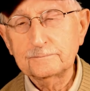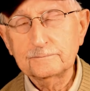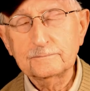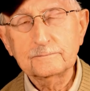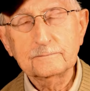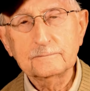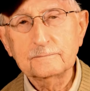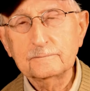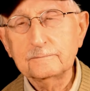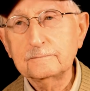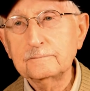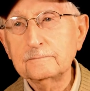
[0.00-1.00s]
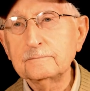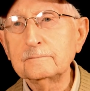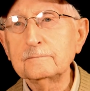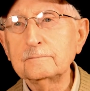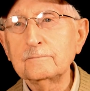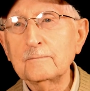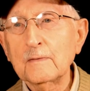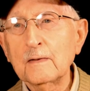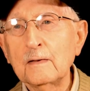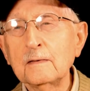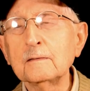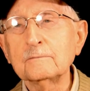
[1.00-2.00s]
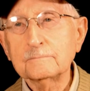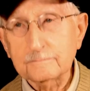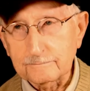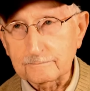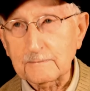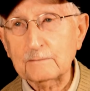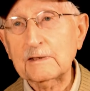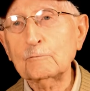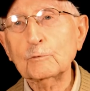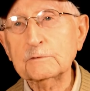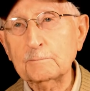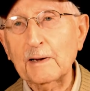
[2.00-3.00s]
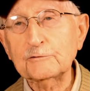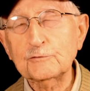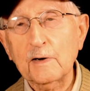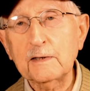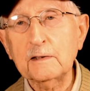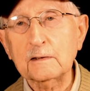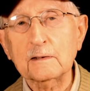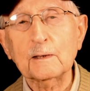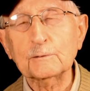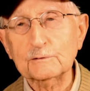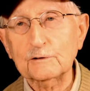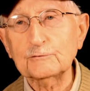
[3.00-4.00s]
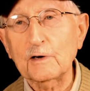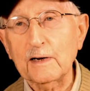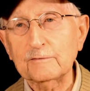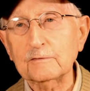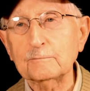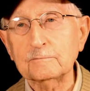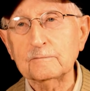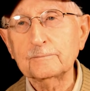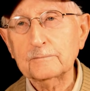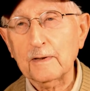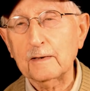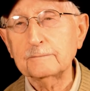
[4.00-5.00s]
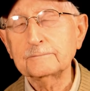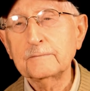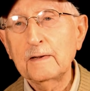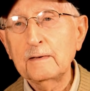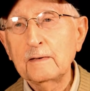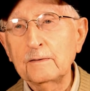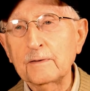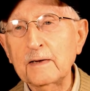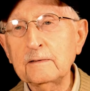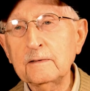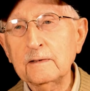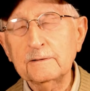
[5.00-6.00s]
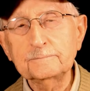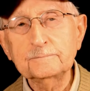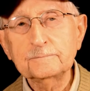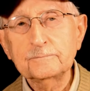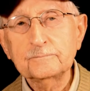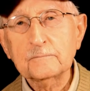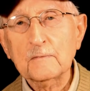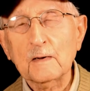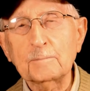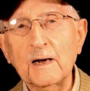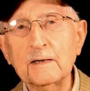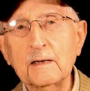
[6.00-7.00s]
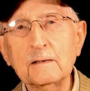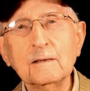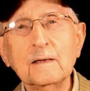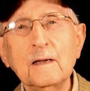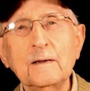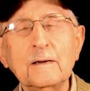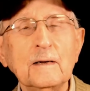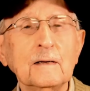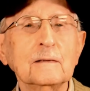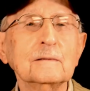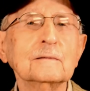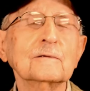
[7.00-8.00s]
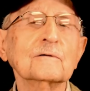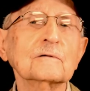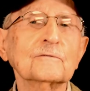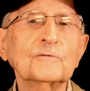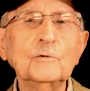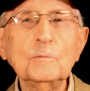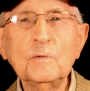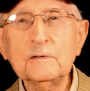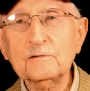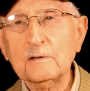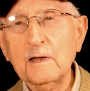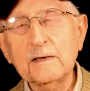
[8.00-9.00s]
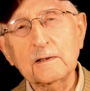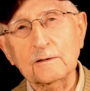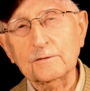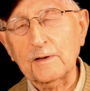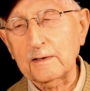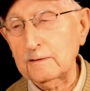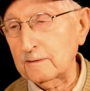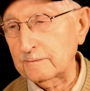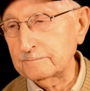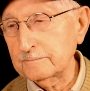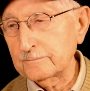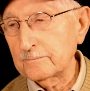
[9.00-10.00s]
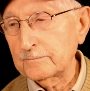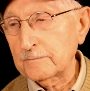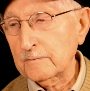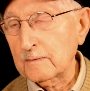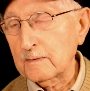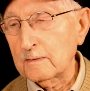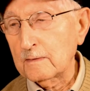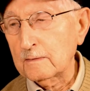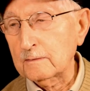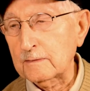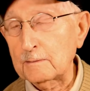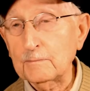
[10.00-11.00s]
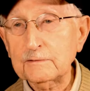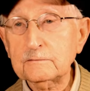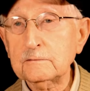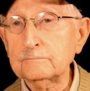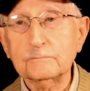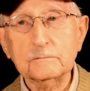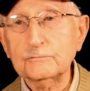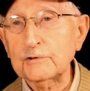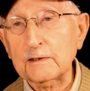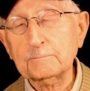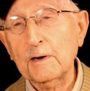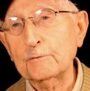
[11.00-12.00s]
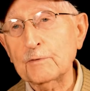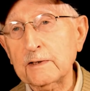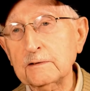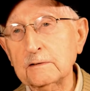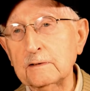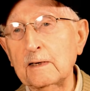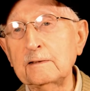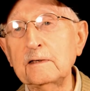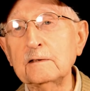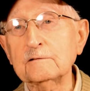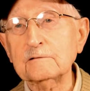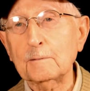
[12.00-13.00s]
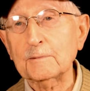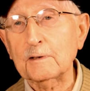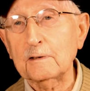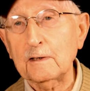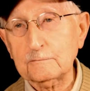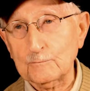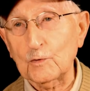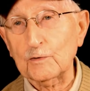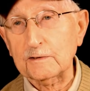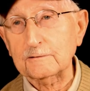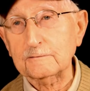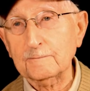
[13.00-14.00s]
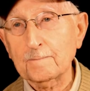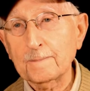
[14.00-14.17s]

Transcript: And you were a driver? That was my training, and I was a driver. Yeah. Then about a few months later, they must have checked my records, and they needed somebody in headquarters.